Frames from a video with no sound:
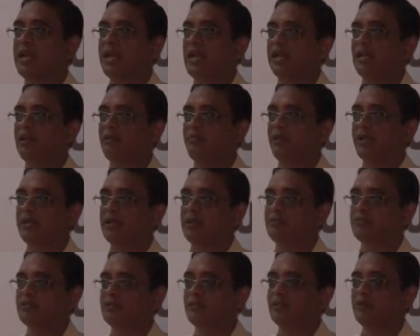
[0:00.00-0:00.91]
and it
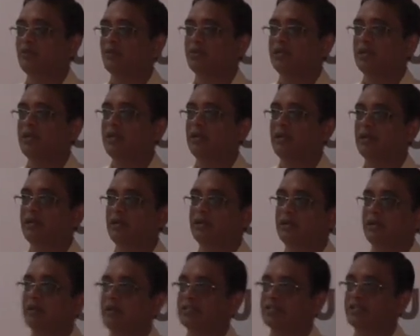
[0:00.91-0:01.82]
becomes a total
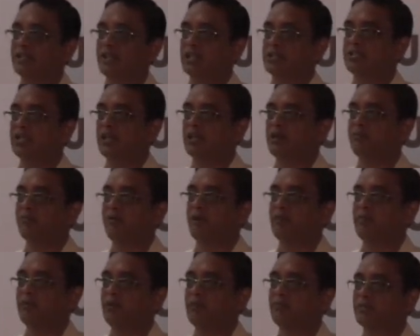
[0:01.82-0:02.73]
structural
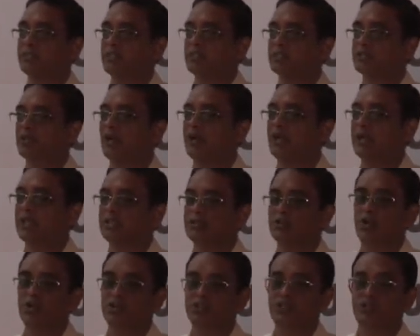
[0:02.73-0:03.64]
problem which is called as
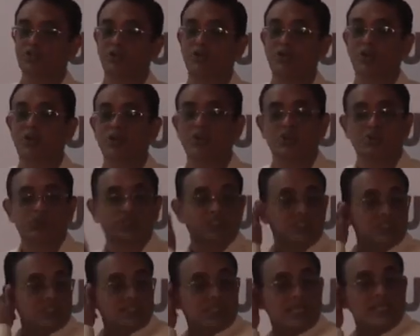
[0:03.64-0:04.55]

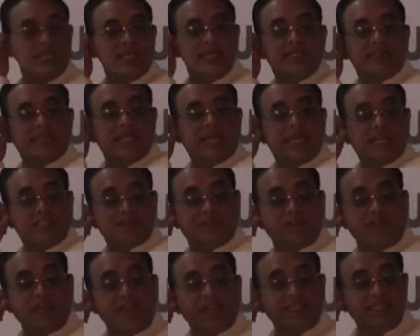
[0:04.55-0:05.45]
osteochondrosis. That is
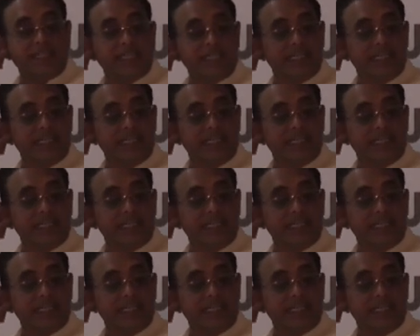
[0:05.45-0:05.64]
fatty